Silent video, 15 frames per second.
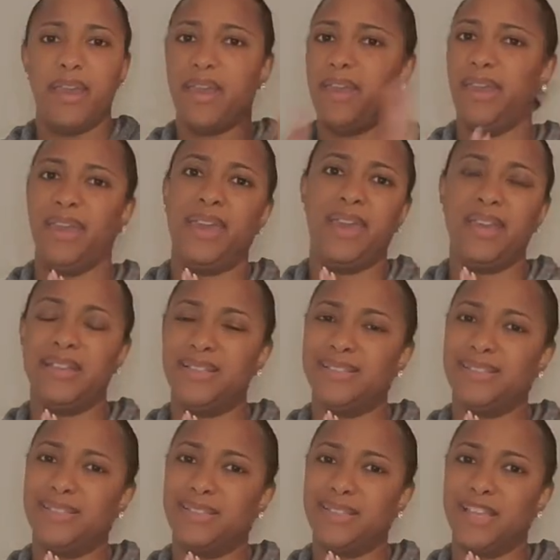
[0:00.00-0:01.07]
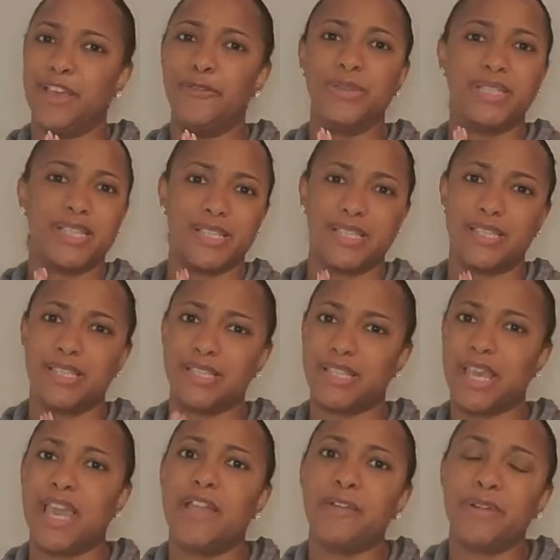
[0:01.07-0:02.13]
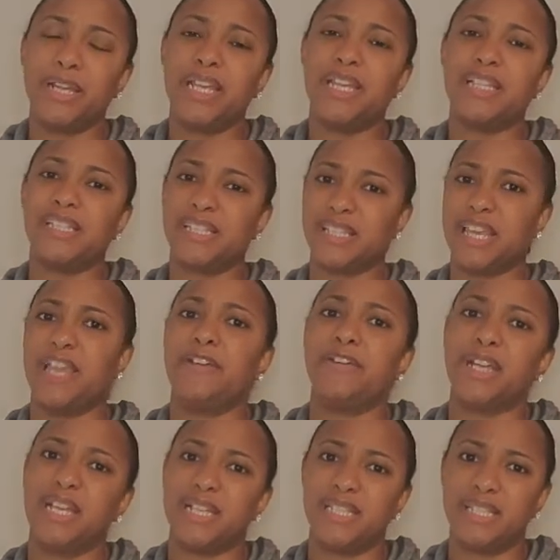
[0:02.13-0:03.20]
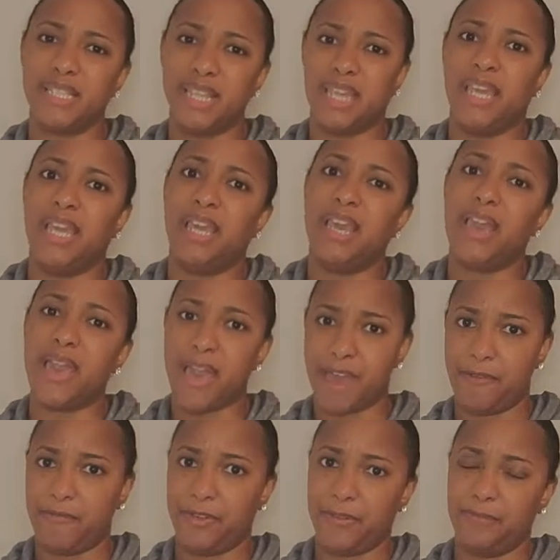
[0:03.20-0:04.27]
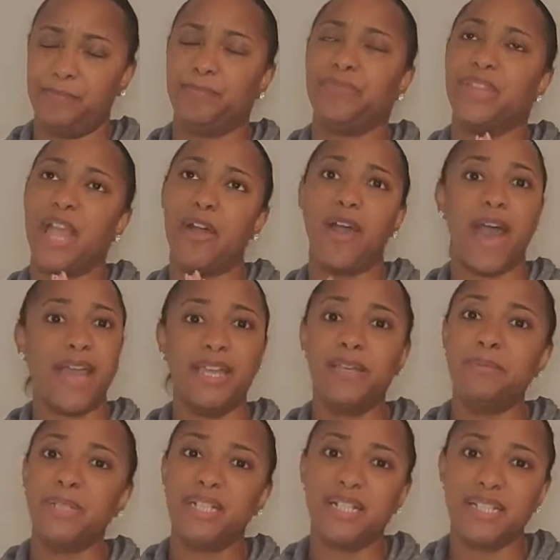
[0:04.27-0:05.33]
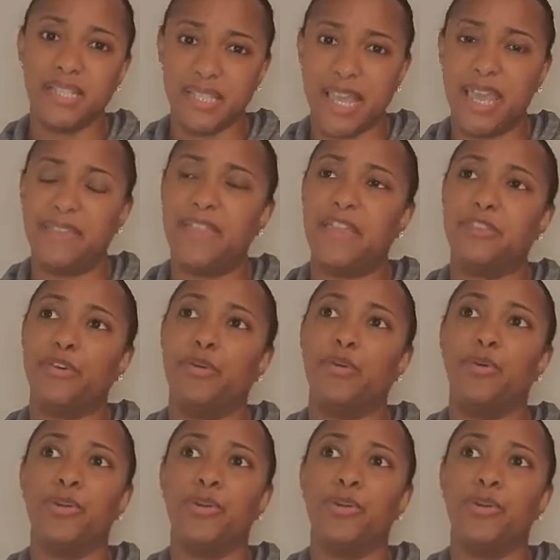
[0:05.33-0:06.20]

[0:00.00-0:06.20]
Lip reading: And it was the scariest thing ever. Now, I am going to say that the